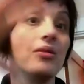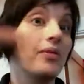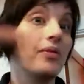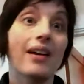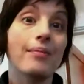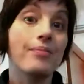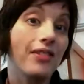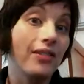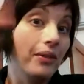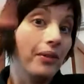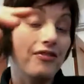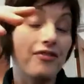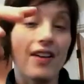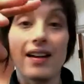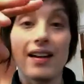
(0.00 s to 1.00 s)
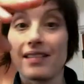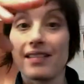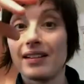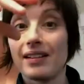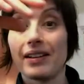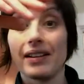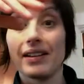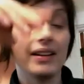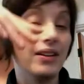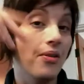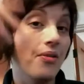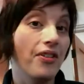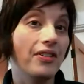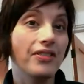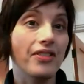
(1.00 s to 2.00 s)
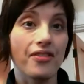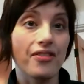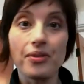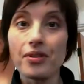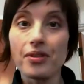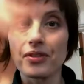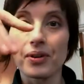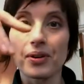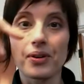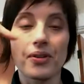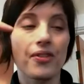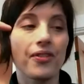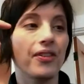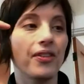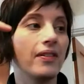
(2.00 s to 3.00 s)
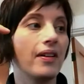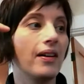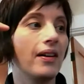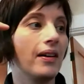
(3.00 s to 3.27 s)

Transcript: It's absolutely fascinating. It goes into Zooniverse and